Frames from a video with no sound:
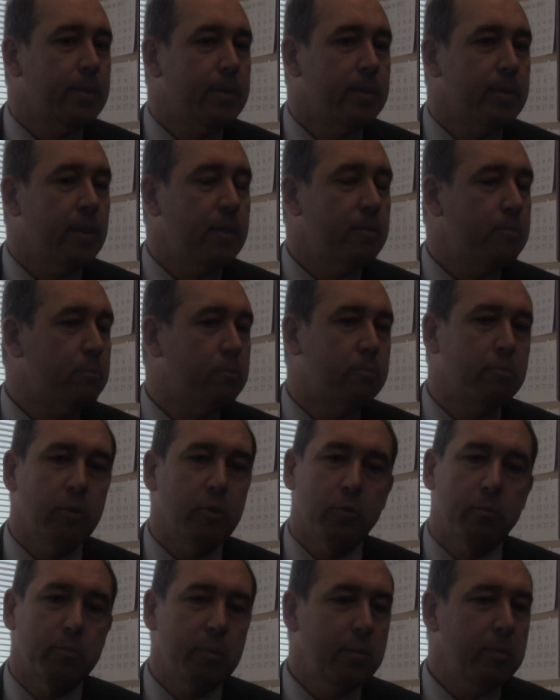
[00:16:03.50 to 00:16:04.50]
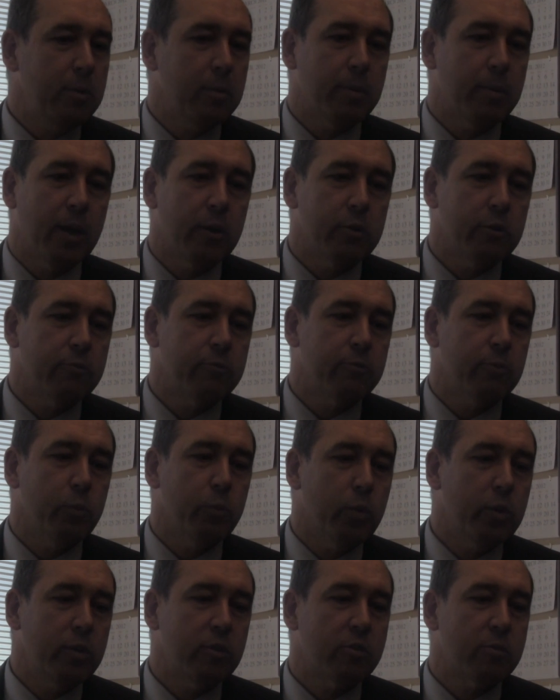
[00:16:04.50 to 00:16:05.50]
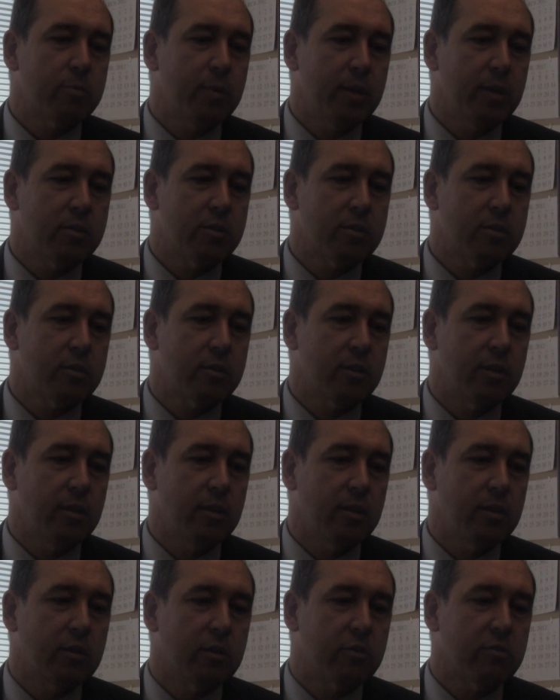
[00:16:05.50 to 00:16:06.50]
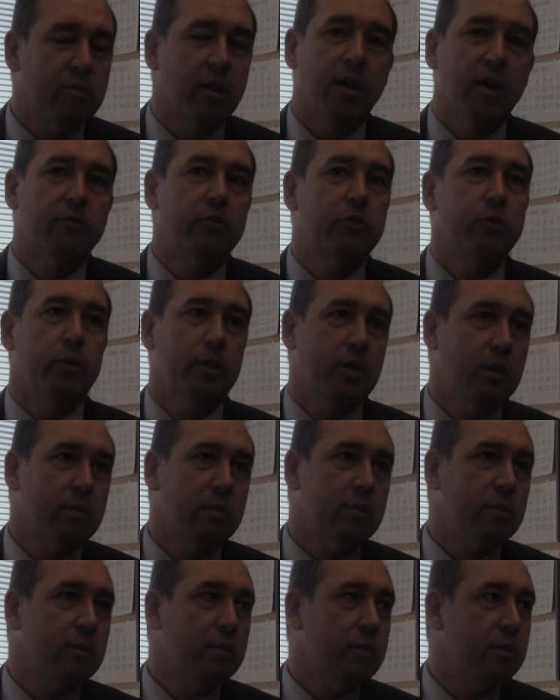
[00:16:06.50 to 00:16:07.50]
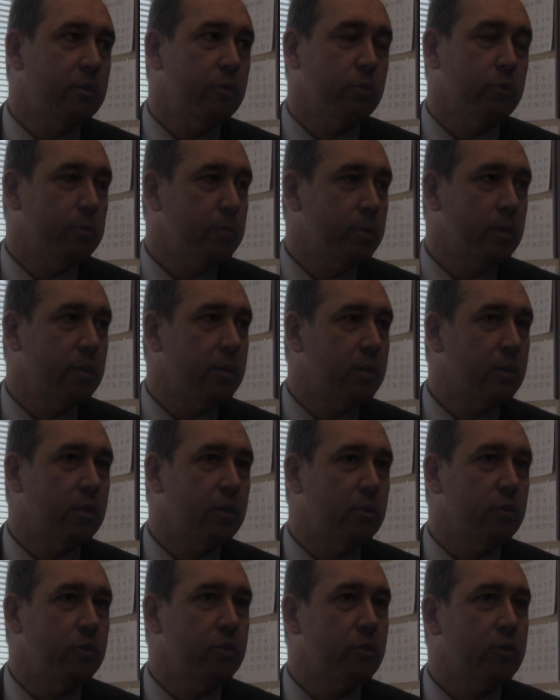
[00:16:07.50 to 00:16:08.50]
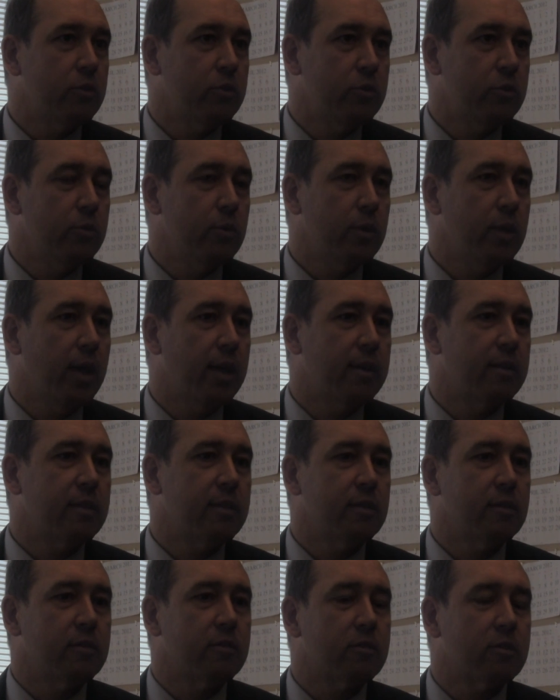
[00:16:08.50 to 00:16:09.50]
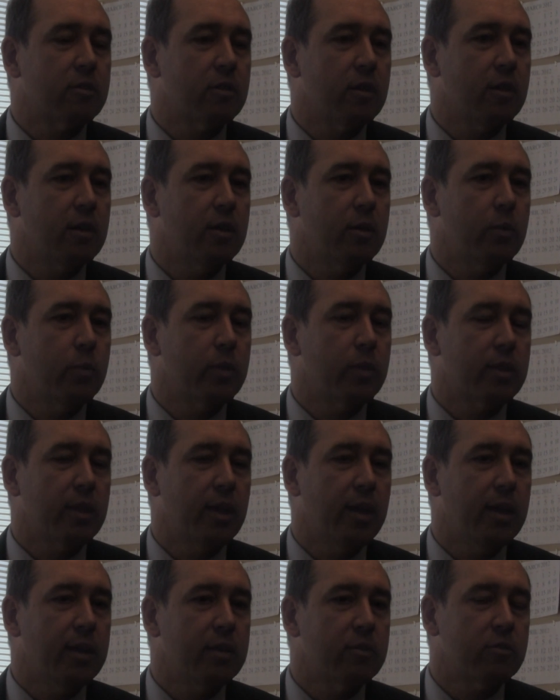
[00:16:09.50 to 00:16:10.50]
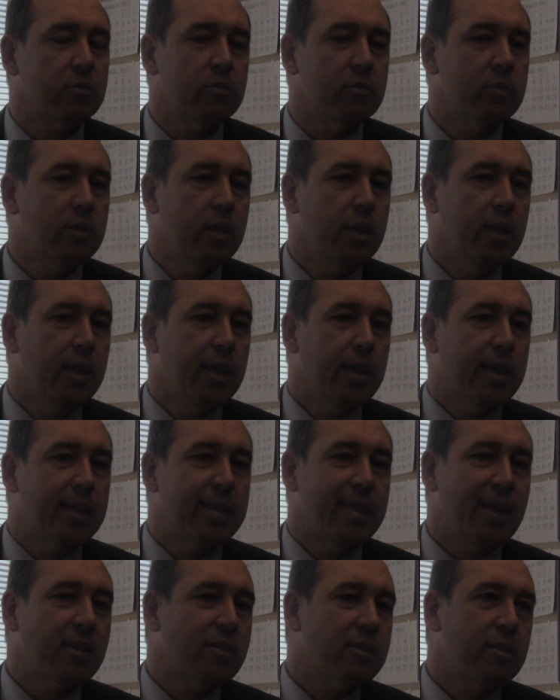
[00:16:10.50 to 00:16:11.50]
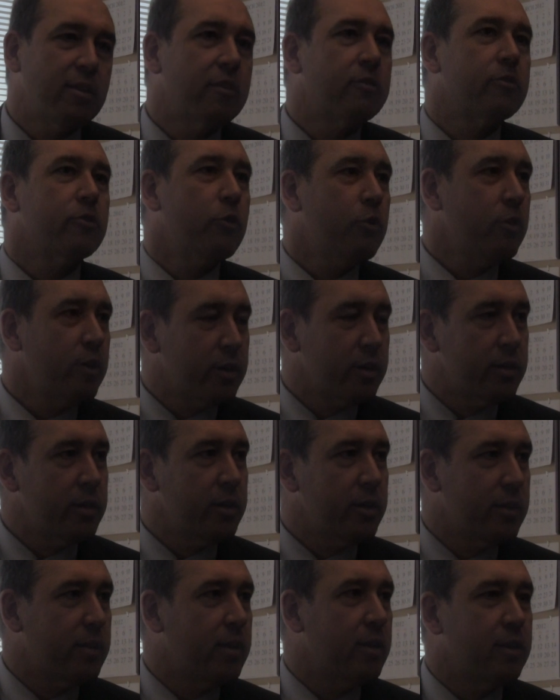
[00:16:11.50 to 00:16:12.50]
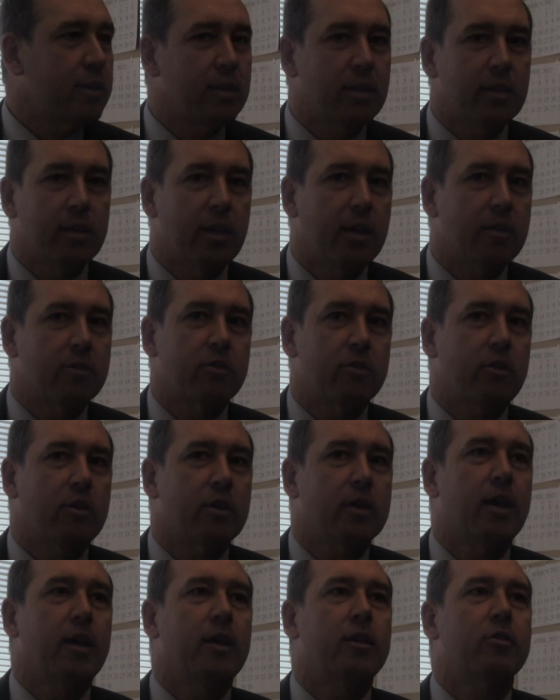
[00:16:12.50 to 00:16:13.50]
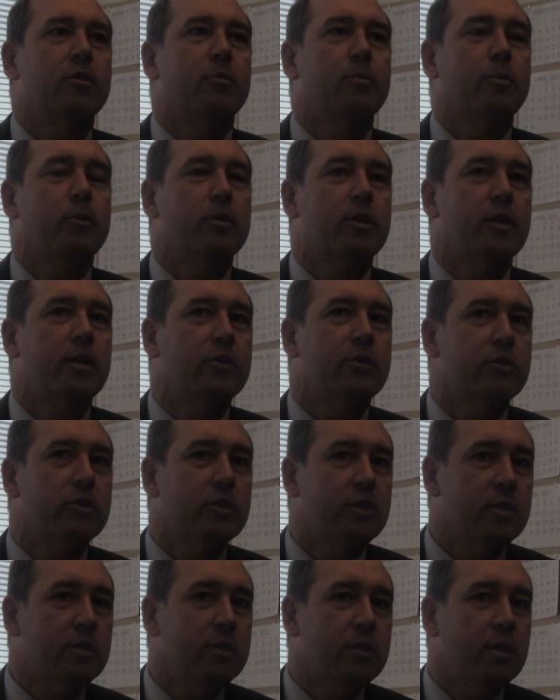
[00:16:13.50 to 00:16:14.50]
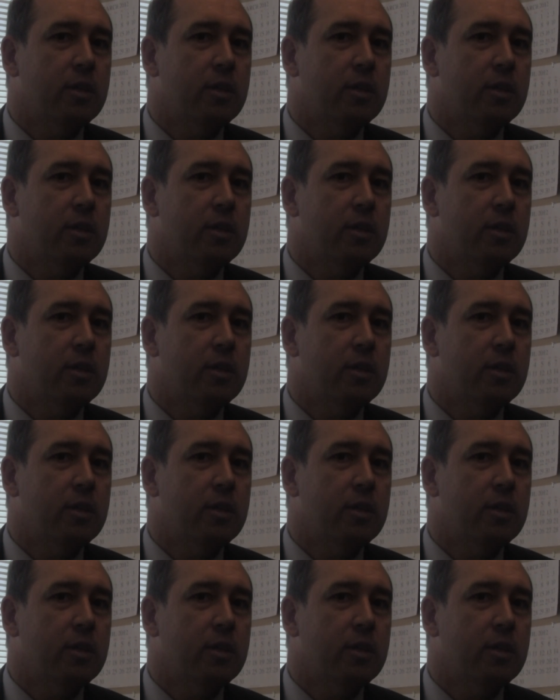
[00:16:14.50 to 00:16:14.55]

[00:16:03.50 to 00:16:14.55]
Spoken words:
then beaming power from one spacecraft to another in orbit. You could do a lot of things with that. So that's another whole area that it has all kinds of potential,